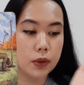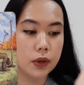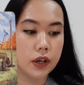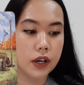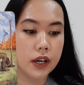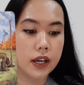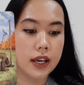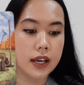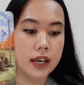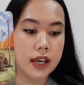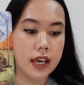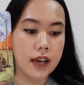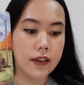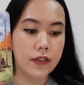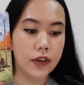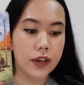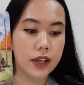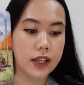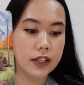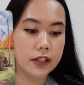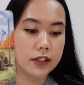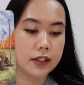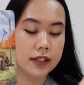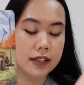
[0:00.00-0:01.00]
or if you
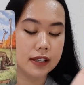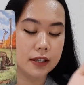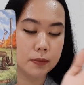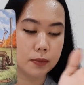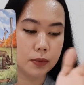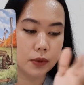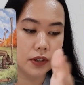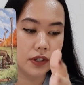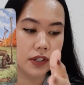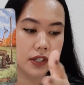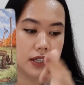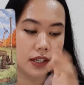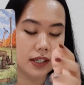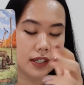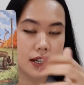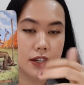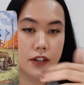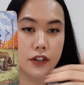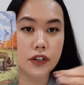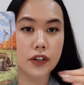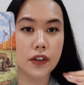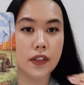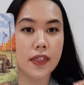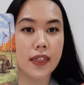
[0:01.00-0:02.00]
give this person
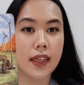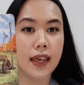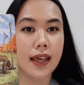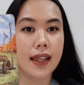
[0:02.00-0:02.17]
attention,